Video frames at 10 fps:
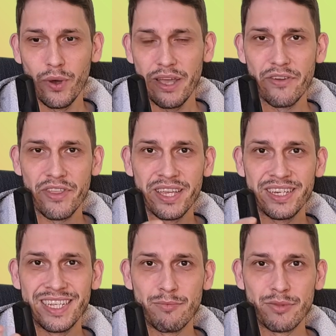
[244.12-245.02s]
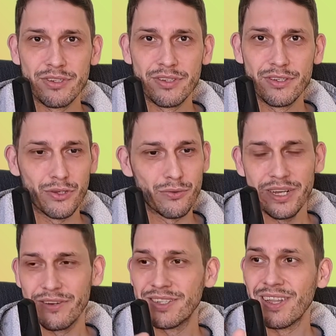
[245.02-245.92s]
everything dims, so
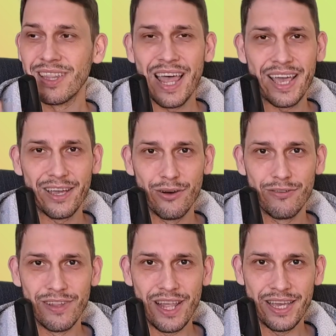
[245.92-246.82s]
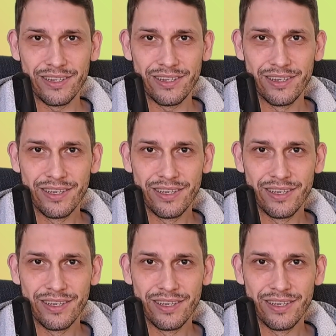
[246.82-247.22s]
there is a lack of light